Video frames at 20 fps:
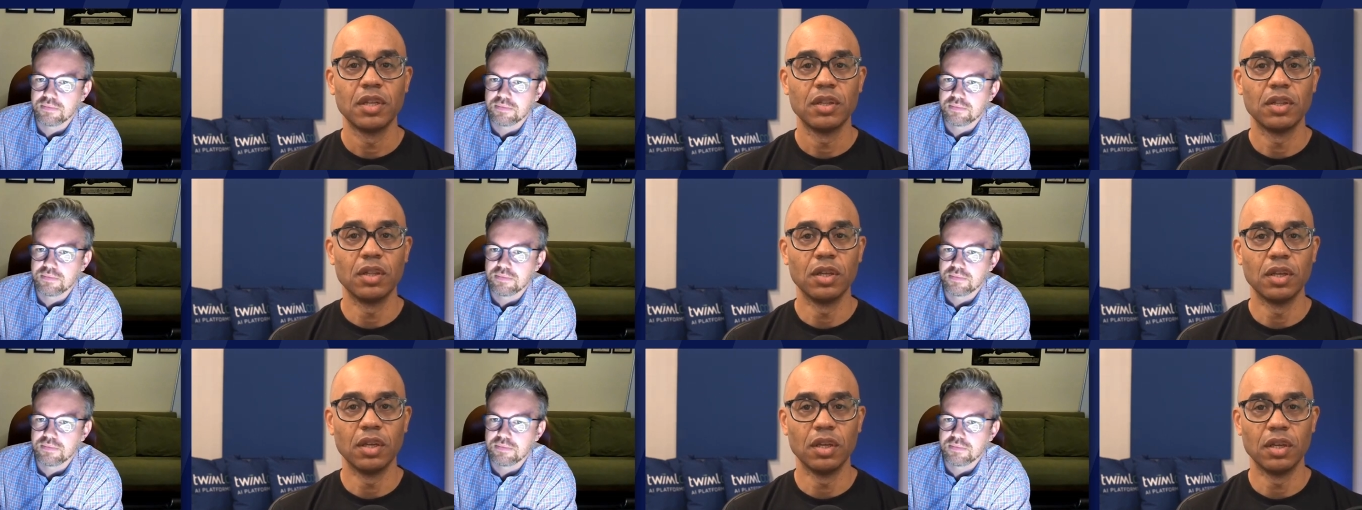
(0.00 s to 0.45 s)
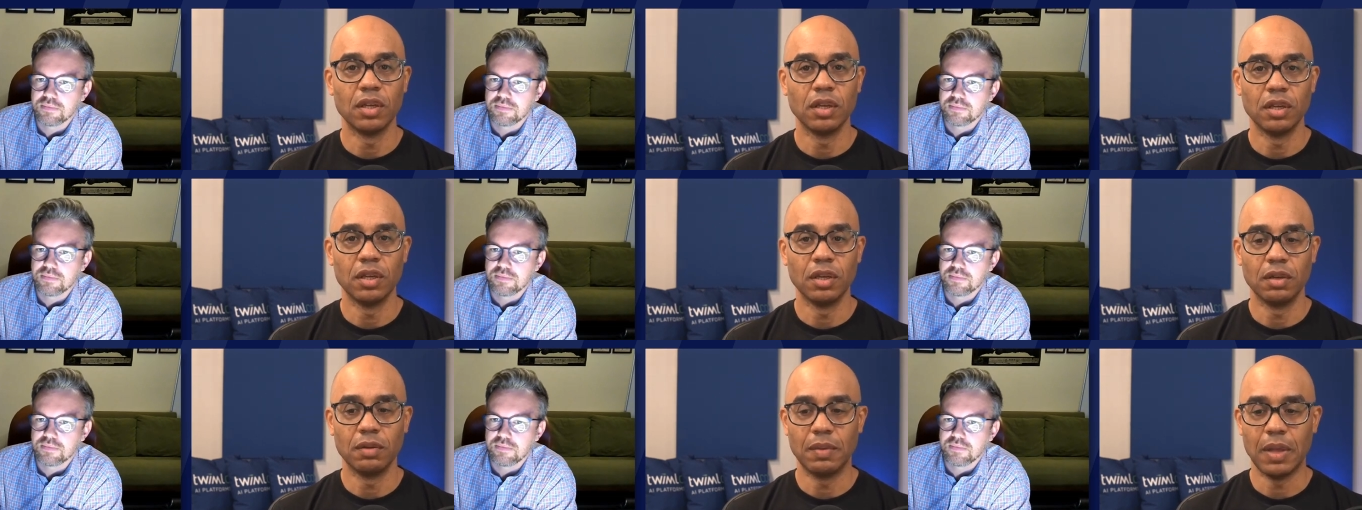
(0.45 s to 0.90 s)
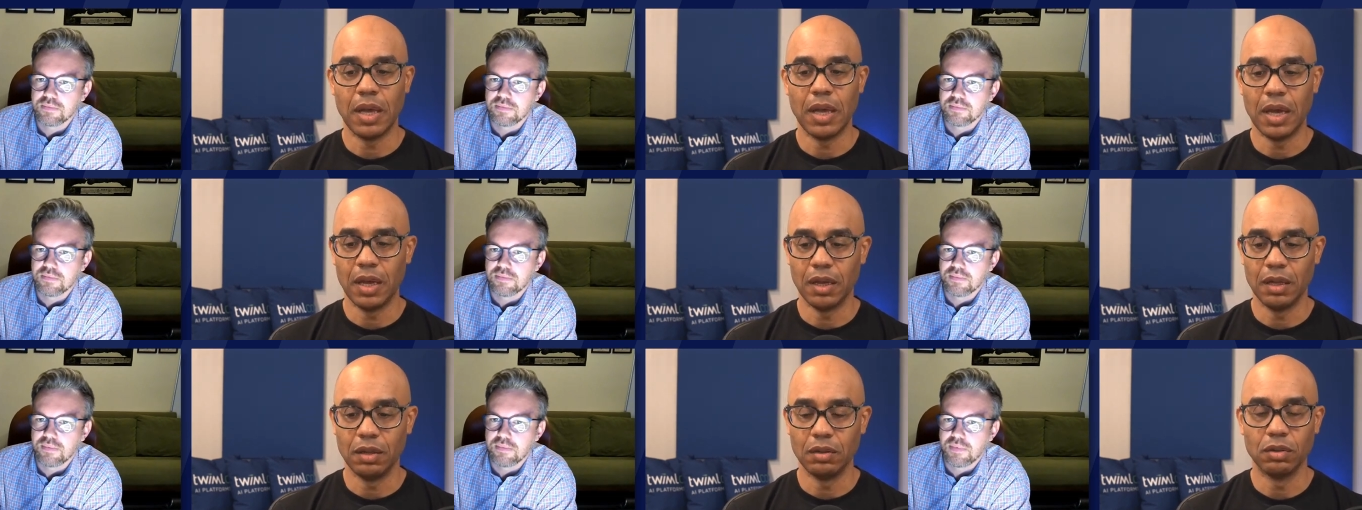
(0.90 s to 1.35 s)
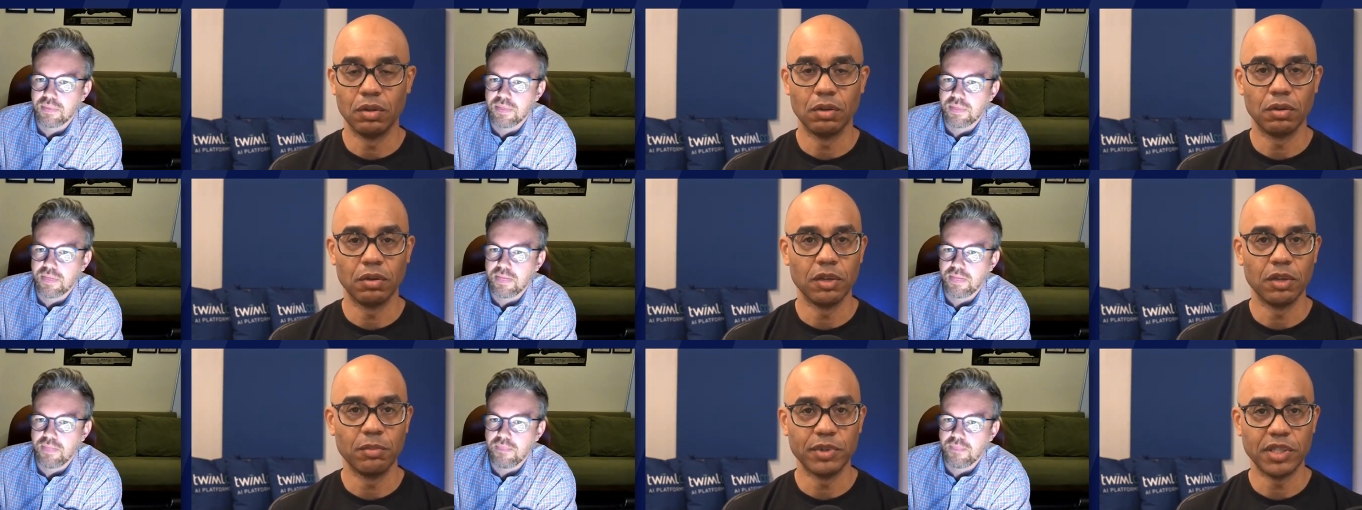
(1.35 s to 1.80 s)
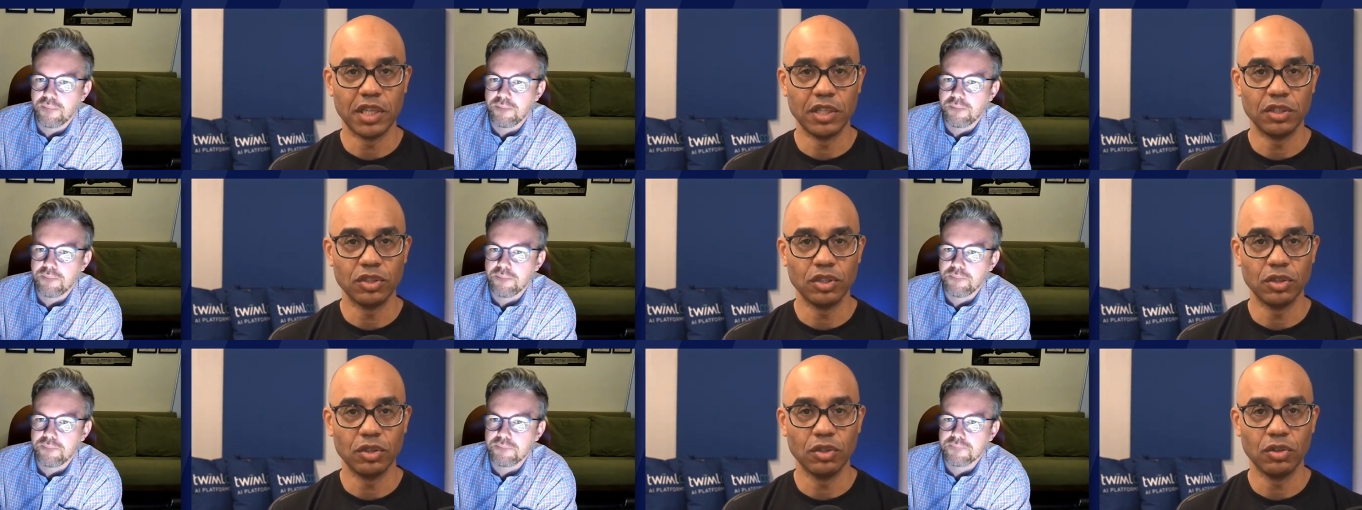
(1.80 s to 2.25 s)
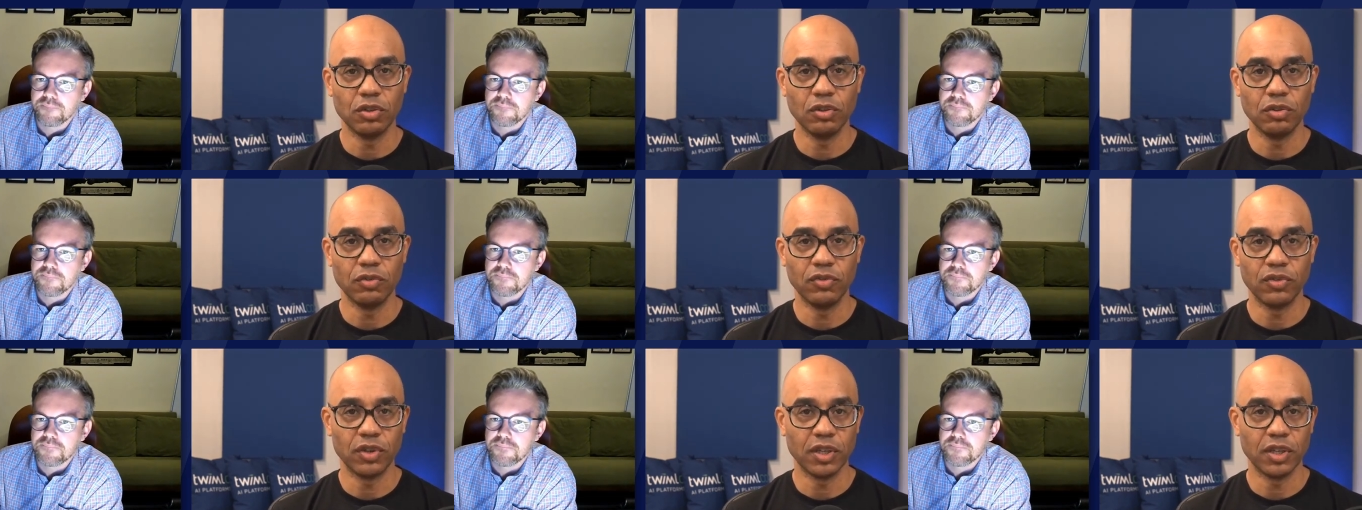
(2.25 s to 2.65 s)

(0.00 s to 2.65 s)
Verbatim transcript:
Speaker 1: the uh, learning potential for